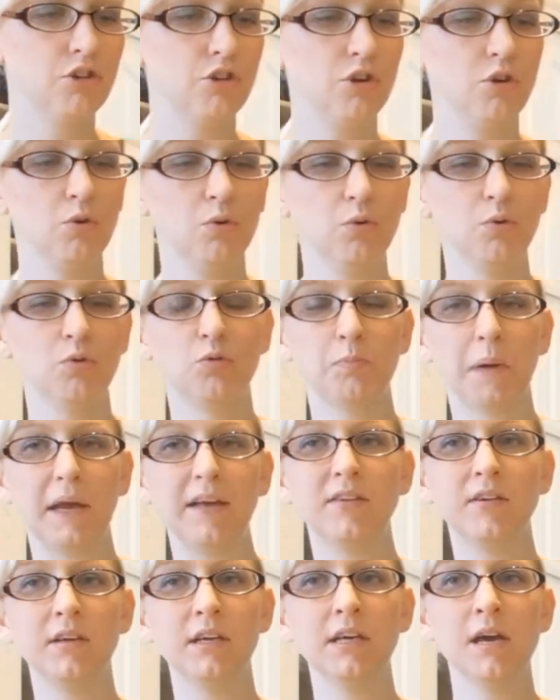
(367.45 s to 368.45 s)
to
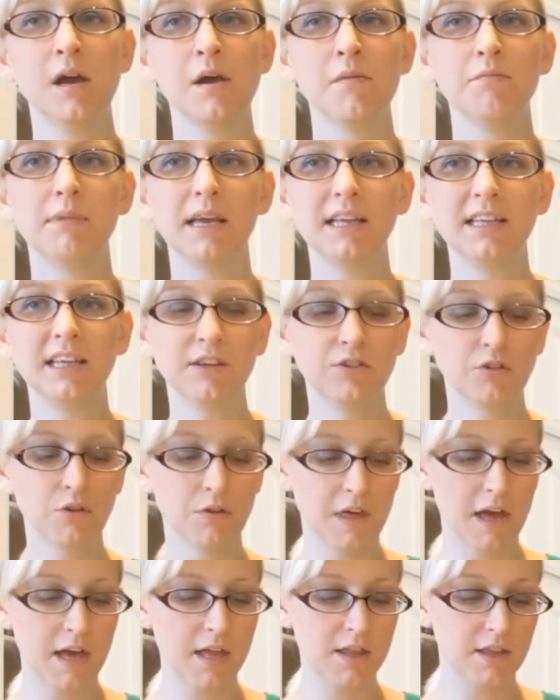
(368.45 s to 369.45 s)
spicy, mainly so
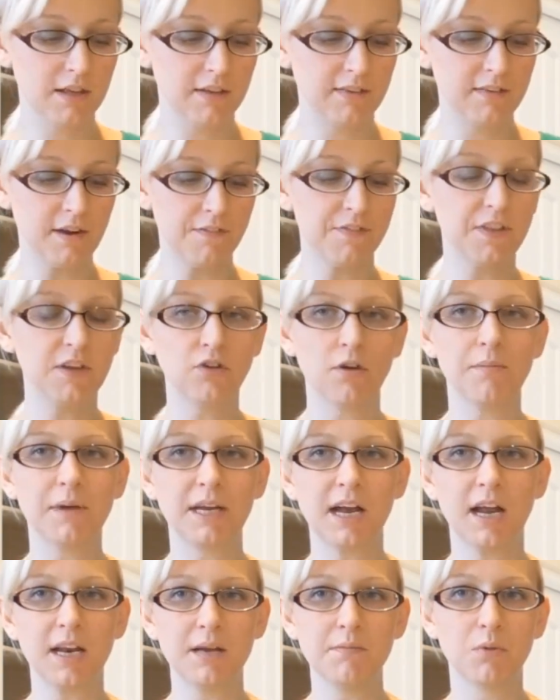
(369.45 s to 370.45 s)
that the stuff that's on my
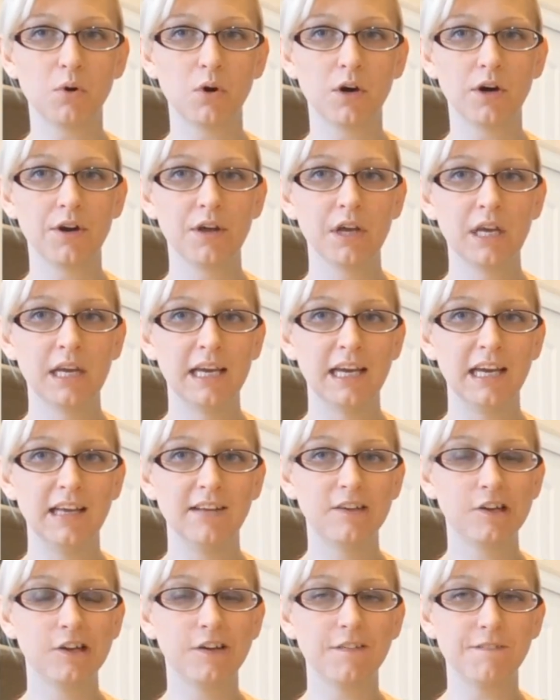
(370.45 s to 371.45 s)
cutting board
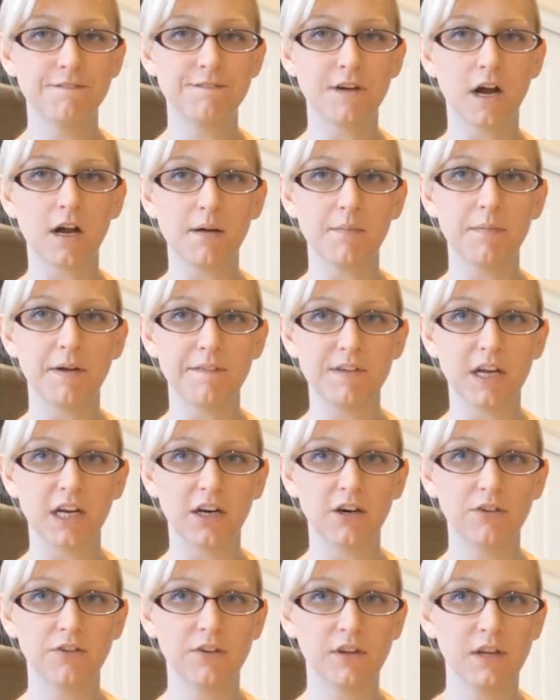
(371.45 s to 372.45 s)
isn't going to fuck up my
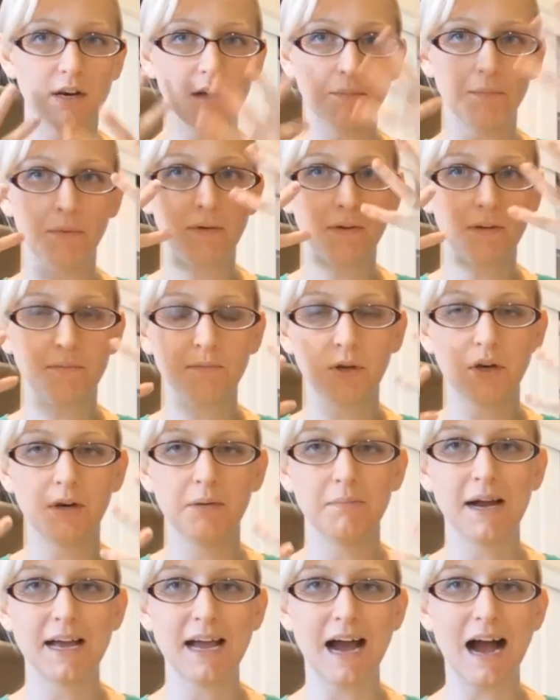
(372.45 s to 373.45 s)
fingers and then I'll put it
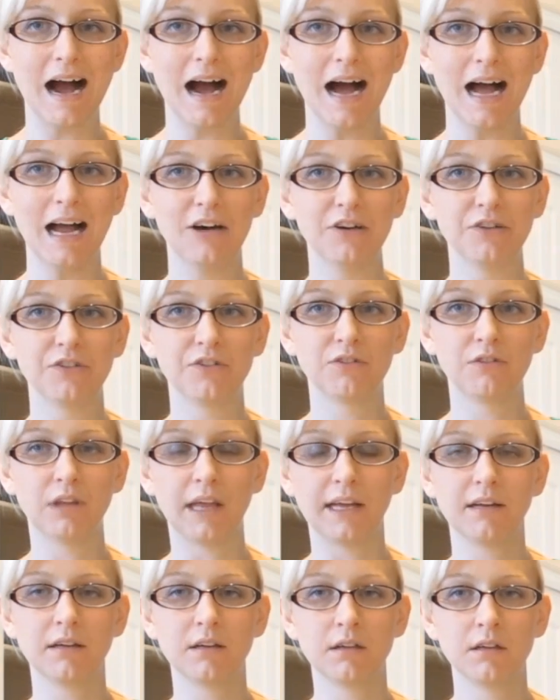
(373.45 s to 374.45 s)
in my eye or
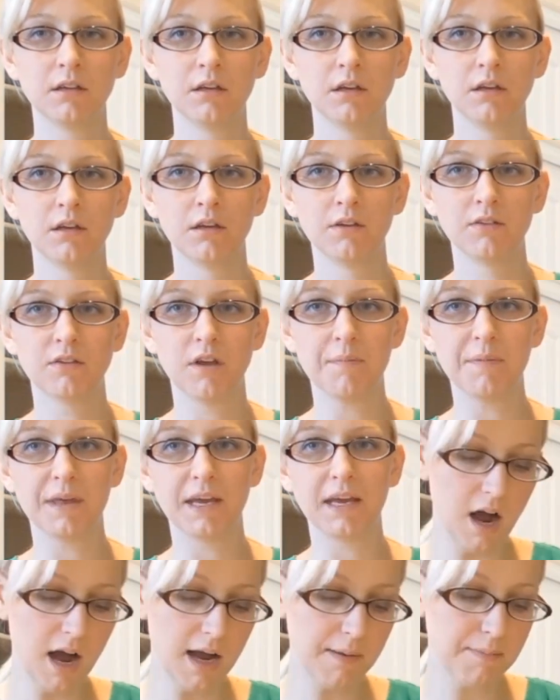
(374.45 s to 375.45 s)
like
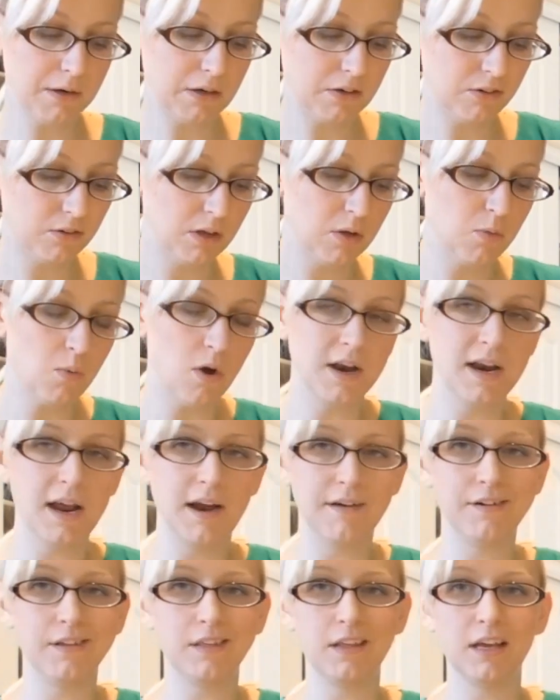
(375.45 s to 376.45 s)
something. I personally want
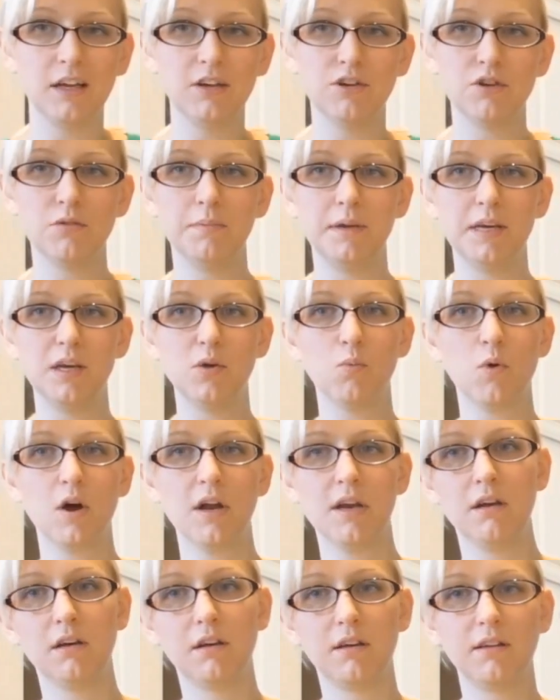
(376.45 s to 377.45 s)
everything to be
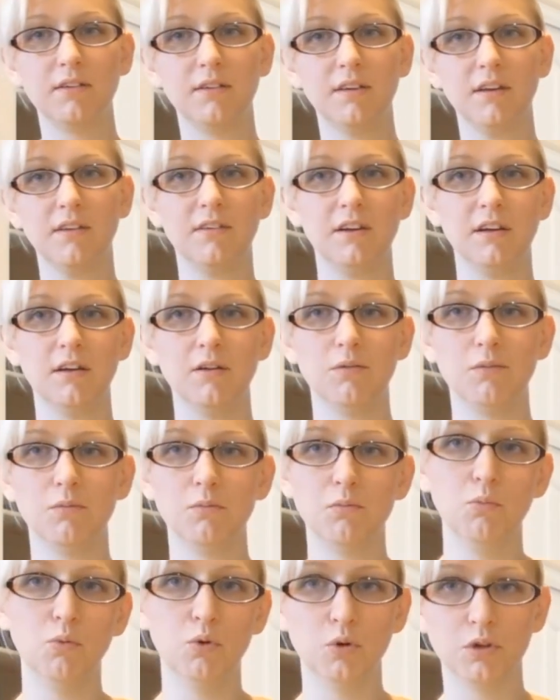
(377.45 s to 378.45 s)
one consistent
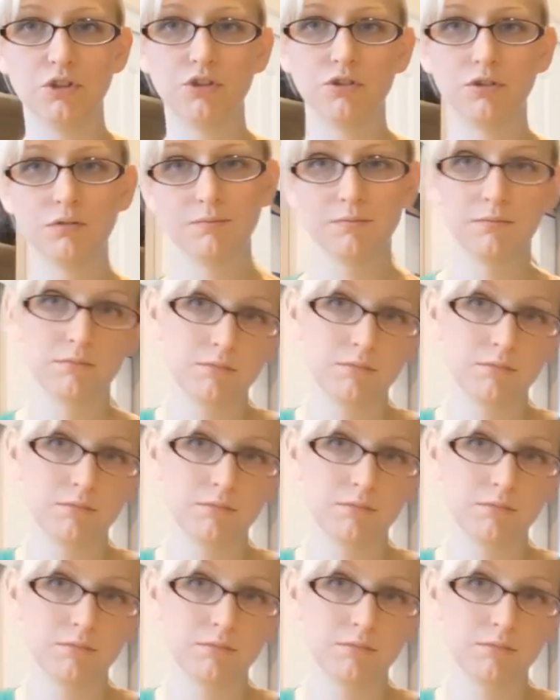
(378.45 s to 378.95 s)
whoosh.